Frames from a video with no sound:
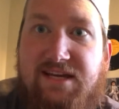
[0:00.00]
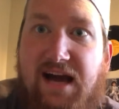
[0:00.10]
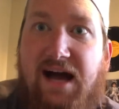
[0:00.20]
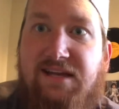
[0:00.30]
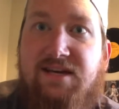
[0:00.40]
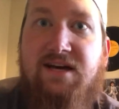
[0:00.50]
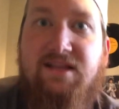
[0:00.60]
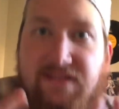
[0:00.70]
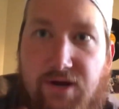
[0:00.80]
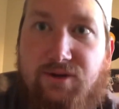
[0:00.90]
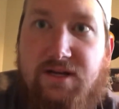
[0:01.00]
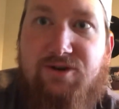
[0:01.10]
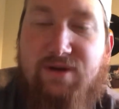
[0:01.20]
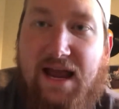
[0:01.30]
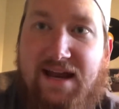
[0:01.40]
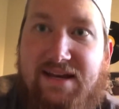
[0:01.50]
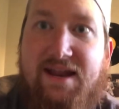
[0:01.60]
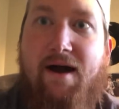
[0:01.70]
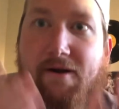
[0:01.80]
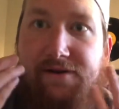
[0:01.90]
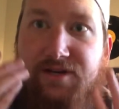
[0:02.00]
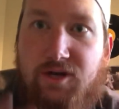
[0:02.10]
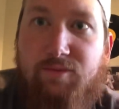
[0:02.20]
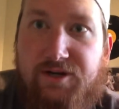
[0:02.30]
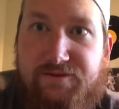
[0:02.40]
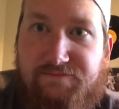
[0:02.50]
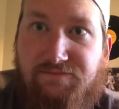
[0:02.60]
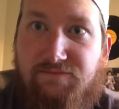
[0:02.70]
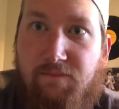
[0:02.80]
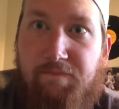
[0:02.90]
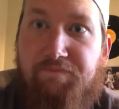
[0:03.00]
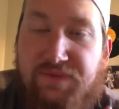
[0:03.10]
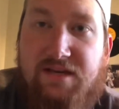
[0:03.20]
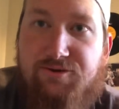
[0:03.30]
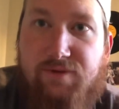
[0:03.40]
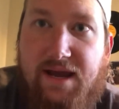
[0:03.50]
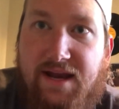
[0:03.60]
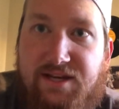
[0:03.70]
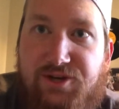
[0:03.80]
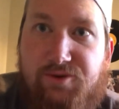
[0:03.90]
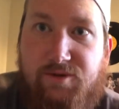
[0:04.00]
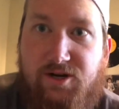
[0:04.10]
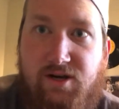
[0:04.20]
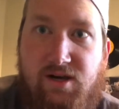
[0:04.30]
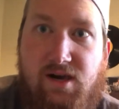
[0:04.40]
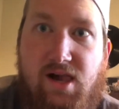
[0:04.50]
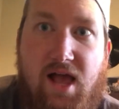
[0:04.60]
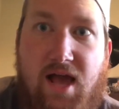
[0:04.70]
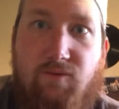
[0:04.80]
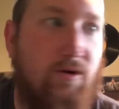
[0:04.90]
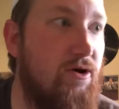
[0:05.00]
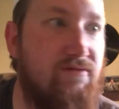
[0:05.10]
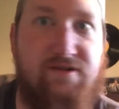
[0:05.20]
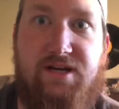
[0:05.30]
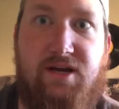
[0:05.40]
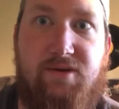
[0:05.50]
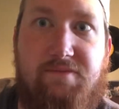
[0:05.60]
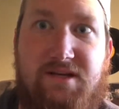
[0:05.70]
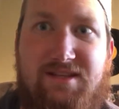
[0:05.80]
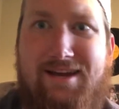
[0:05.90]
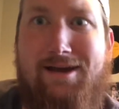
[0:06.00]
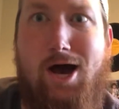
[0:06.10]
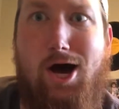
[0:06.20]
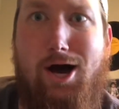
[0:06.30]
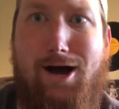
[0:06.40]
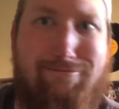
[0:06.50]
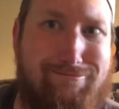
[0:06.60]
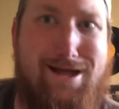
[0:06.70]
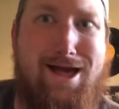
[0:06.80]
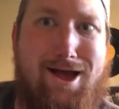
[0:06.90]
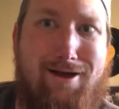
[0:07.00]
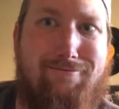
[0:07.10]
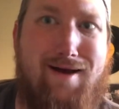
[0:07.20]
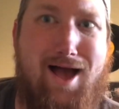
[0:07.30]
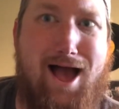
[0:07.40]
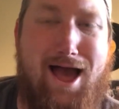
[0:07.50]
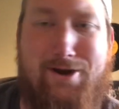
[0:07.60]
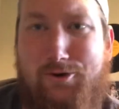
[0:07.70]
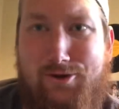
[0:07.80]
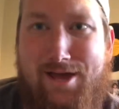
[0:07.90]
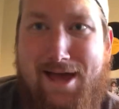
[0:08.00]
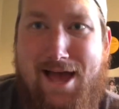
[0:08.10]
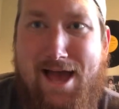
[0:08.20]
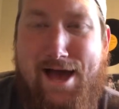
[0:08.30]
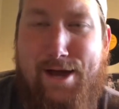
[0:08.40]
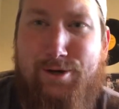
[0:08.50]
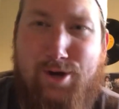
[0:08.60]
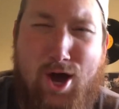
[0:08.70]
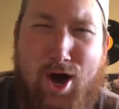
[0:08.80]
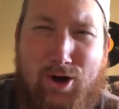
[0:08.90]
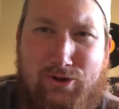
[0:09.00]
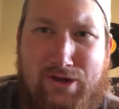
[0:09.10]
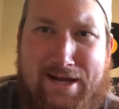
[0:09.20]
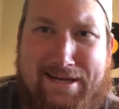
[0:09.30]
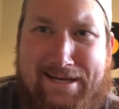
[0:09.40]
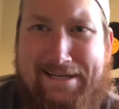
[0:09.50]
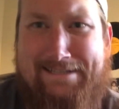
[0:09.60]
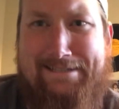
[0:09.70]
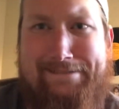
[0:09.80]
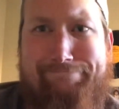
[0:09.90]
God literally created humor. He created humor. And we're over here being like, well, I don't know. Like, I